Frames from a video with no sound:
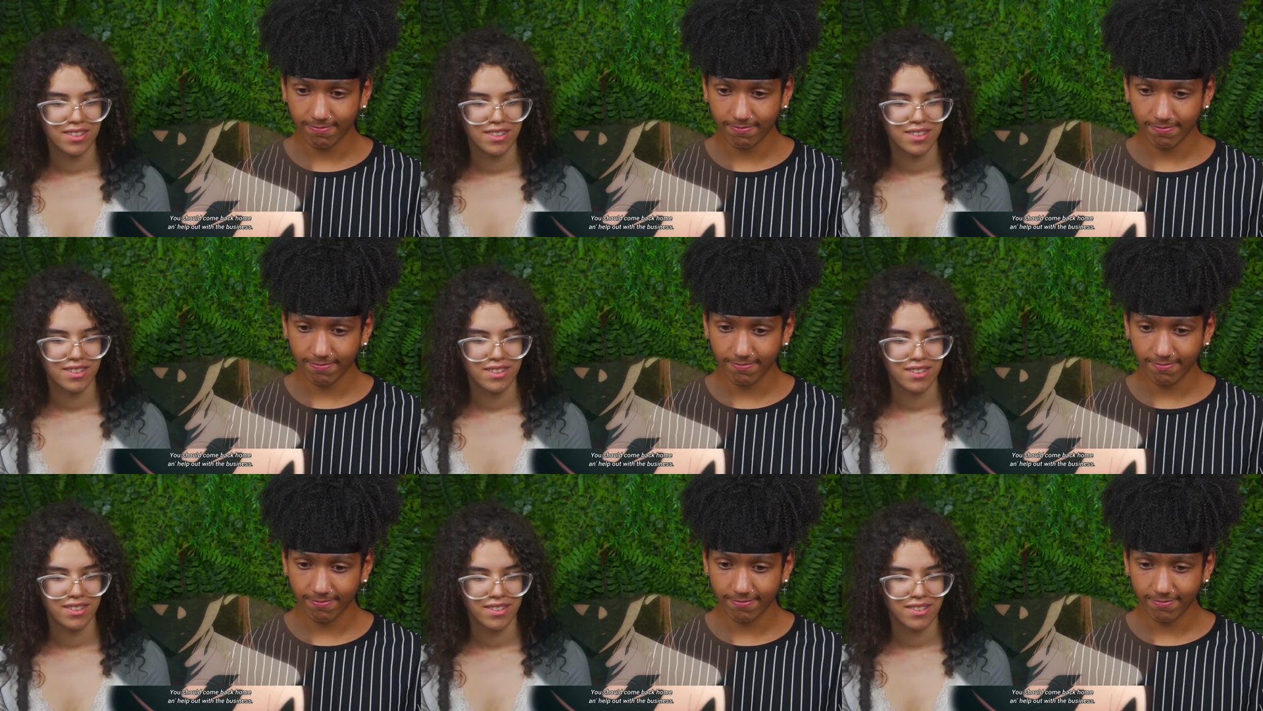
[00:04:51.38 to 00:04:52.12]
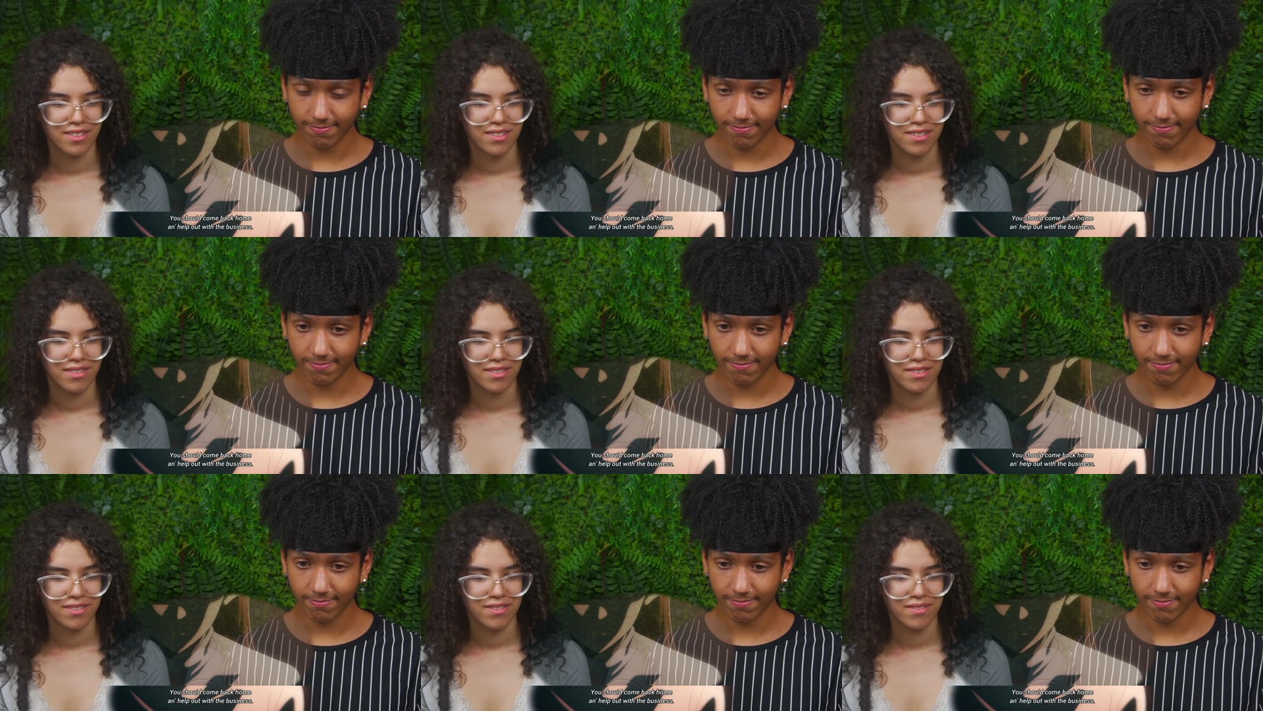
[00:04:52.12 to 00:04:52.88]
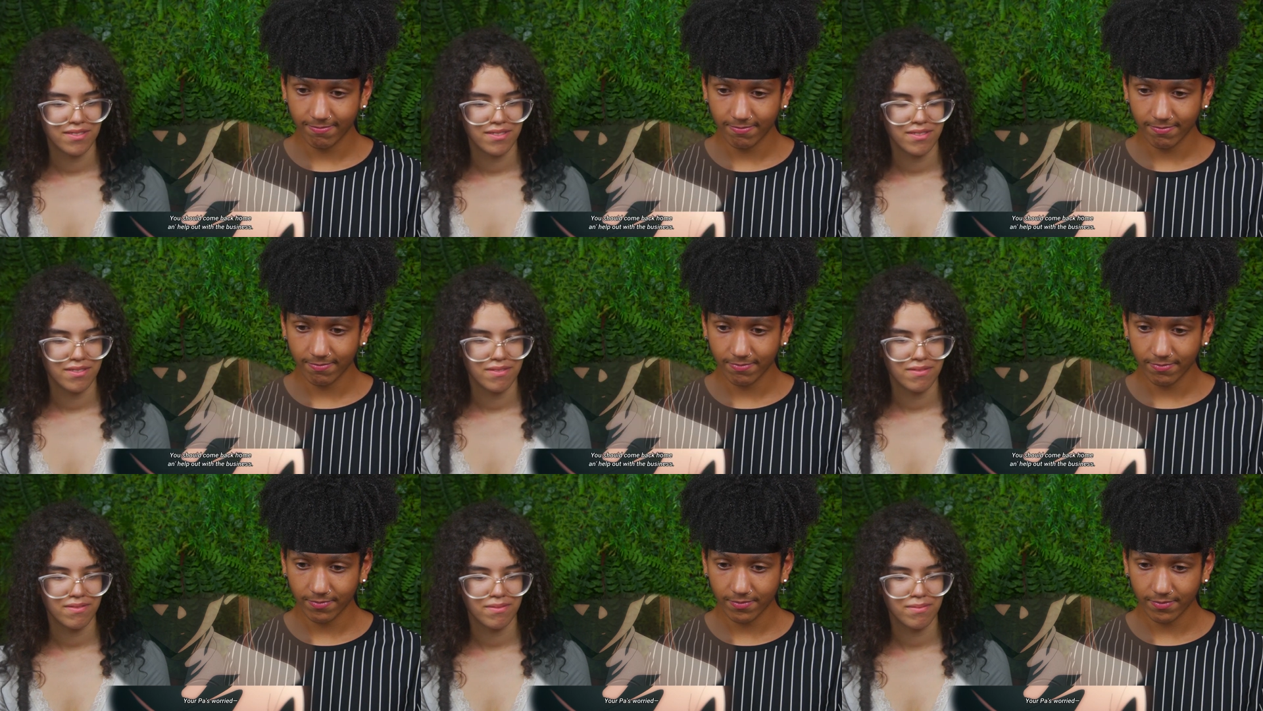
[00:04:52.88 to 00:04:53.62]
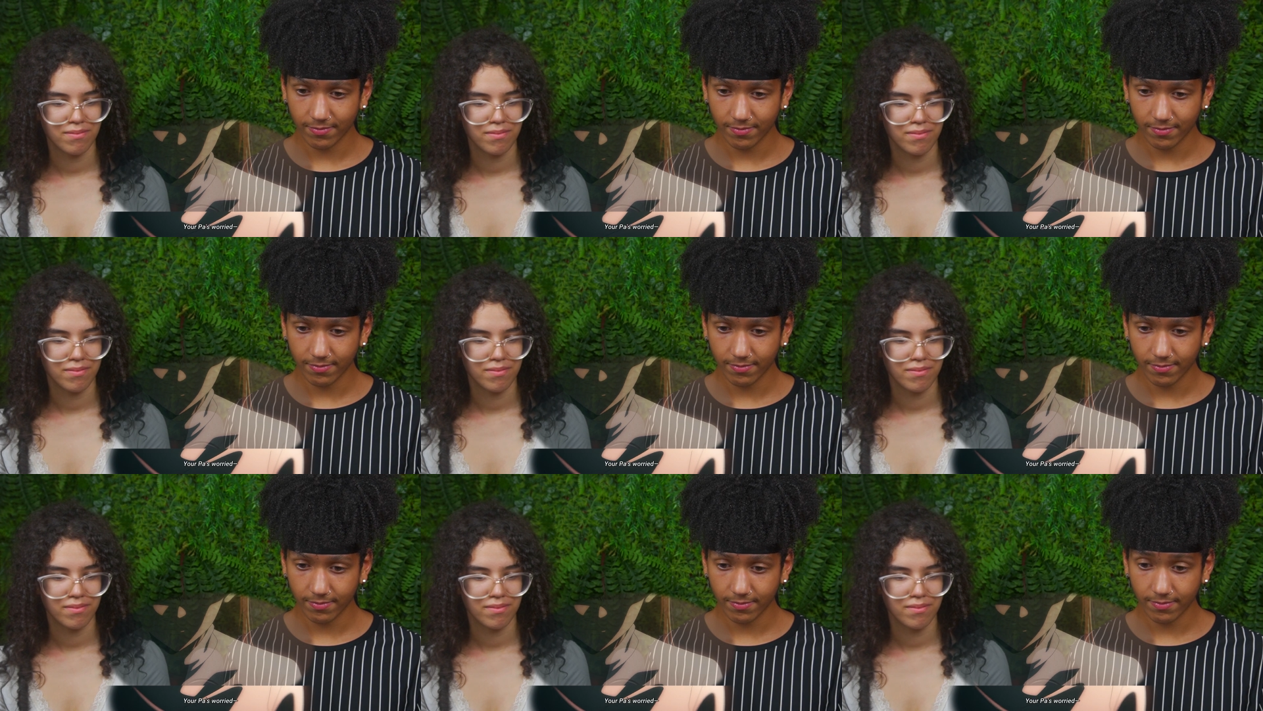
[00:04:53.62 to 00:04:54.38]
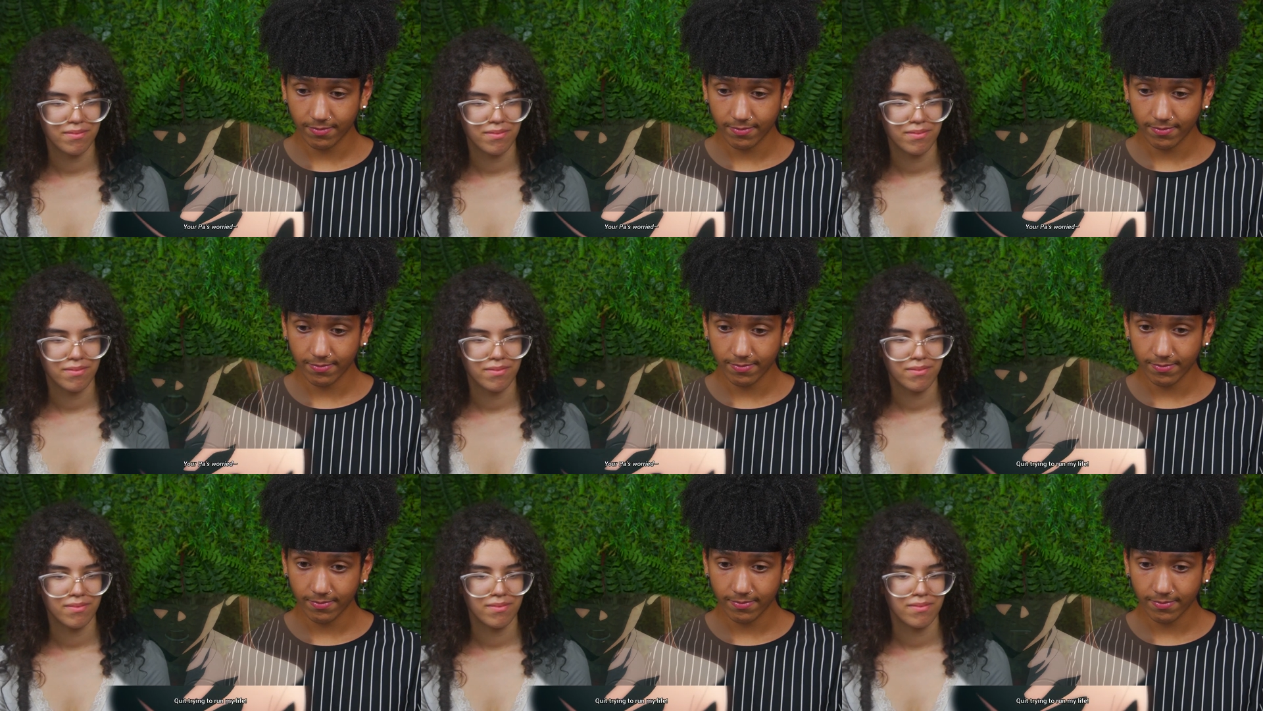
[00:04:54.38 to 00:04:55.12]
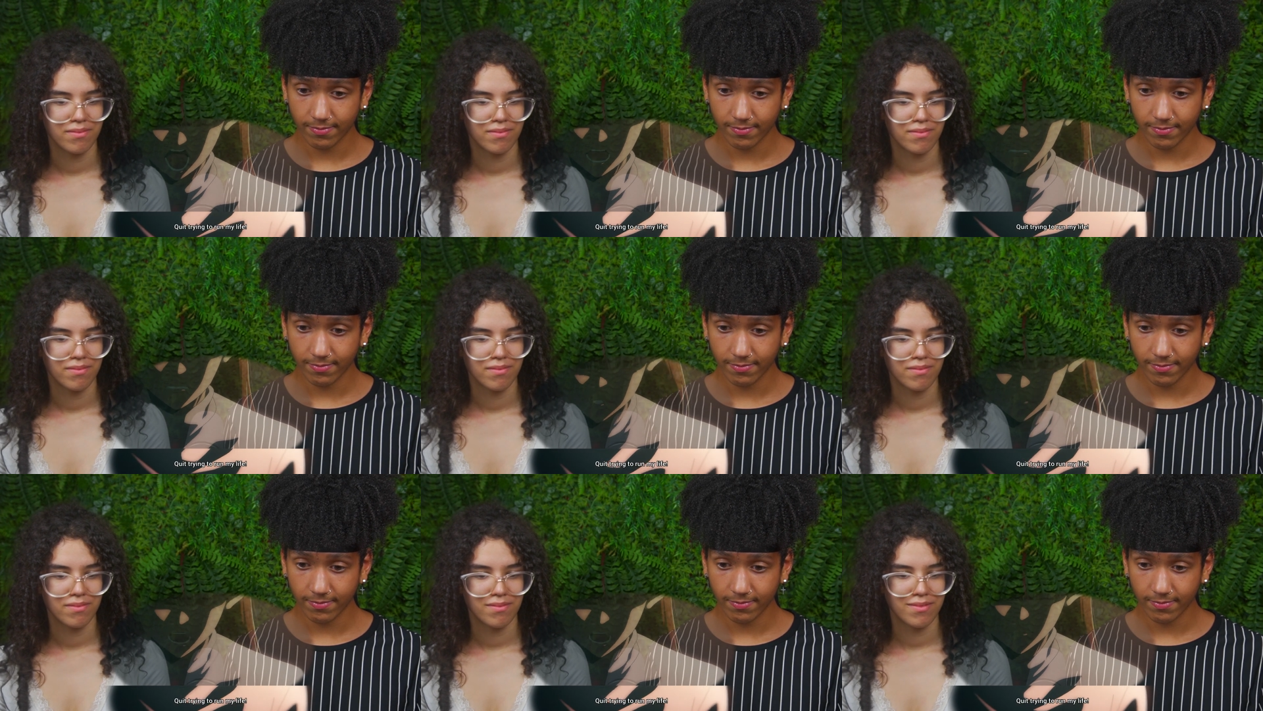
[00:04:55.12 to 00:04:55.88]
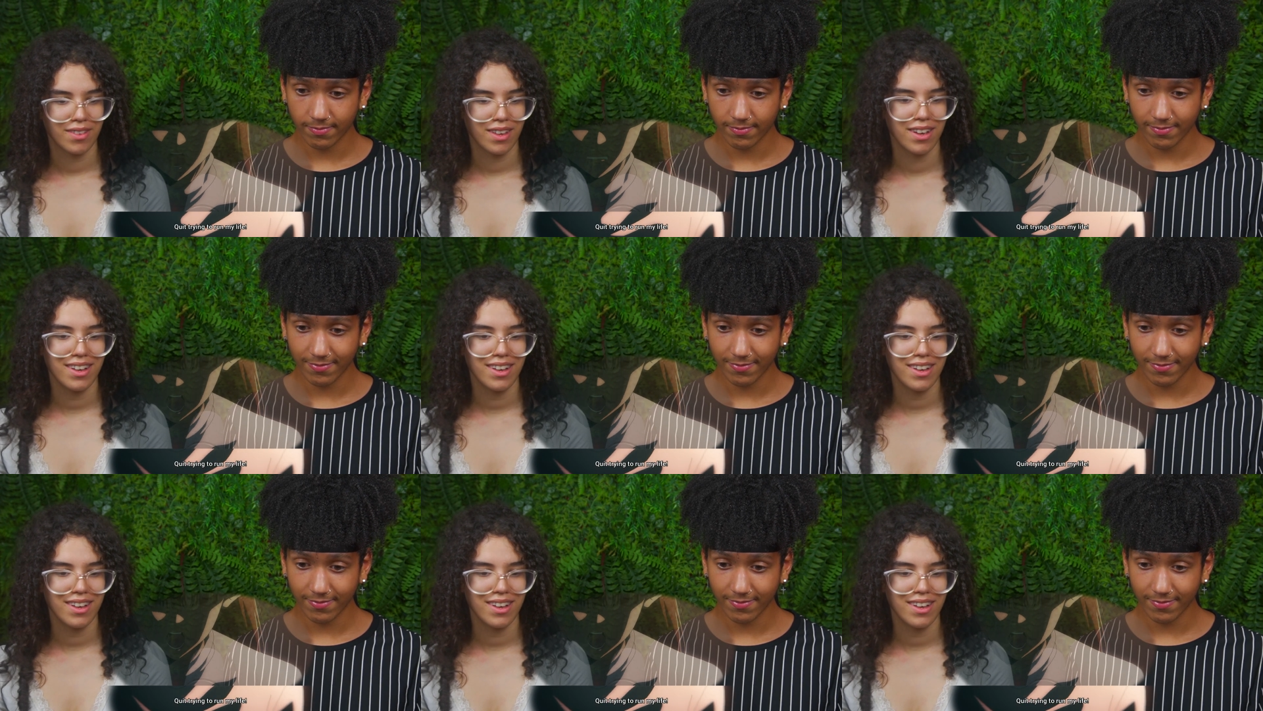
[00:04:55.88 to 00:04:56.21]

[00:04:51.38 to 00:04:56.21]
(silence)